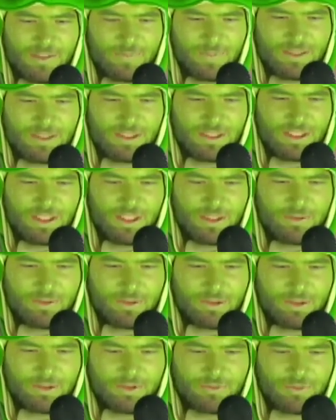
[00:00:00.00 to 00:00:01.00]
spent a year
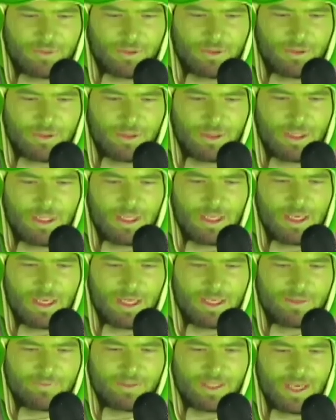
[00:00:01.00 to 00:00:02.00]
in this role,
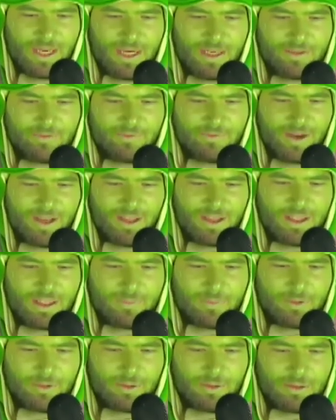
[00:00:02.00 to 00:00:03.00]
I have gained
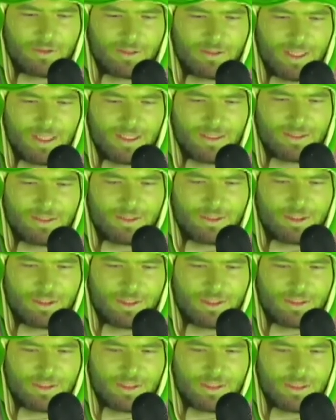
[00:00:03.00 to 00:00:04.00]
valuable knowledge
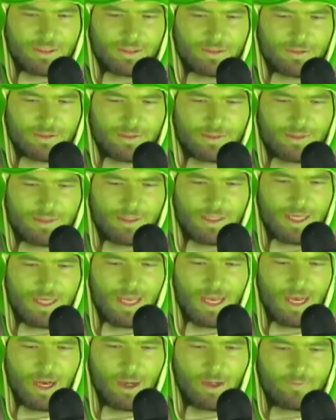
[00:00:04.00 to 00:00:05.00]
and skills.
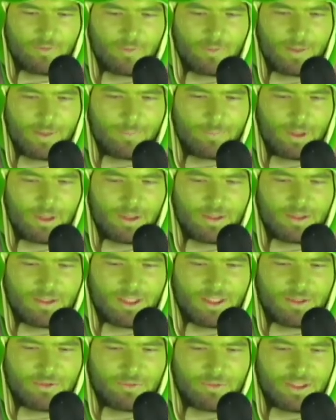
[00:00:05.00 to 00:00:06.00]
However, my boss
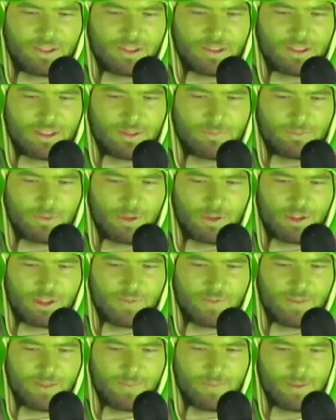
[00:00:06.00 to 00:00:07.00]
has recently approached
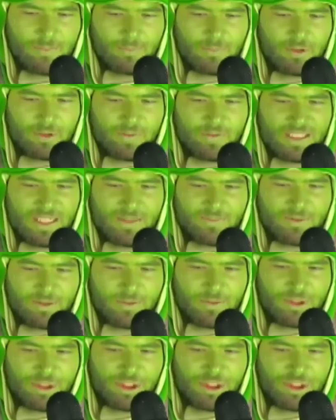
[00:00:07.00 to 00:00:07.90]
me about moving up to a